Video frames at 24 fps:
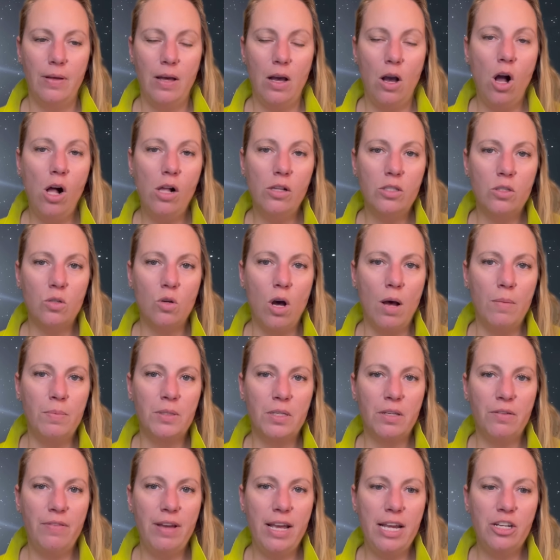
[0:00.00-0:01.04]
Also,
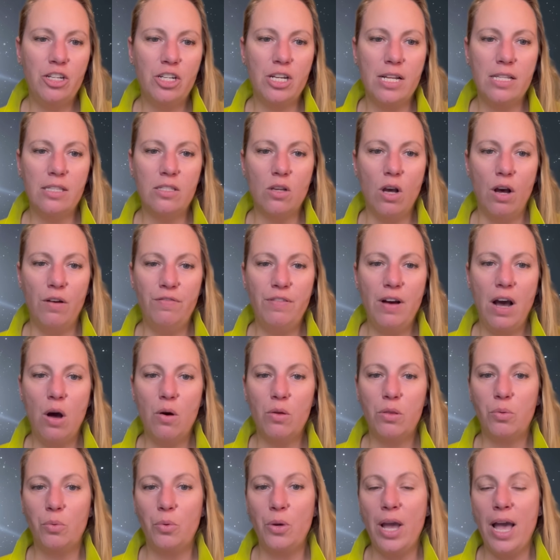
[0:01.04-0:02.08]
observations of how
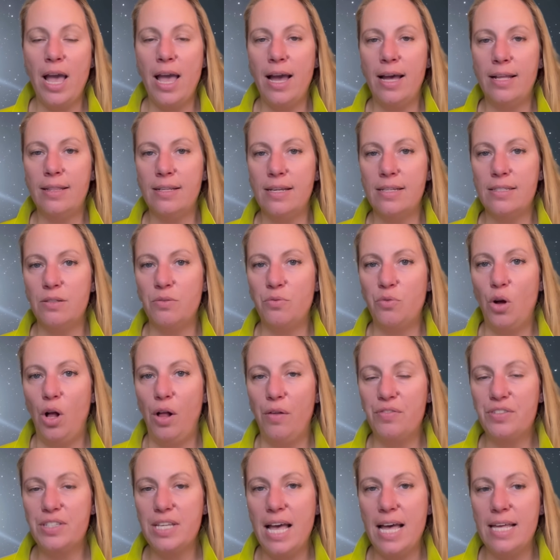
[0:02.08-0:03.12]
3I Atlas
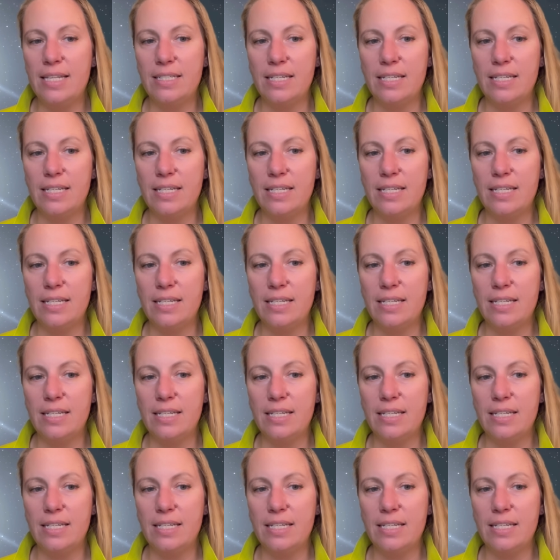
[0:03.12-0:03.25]
evolves as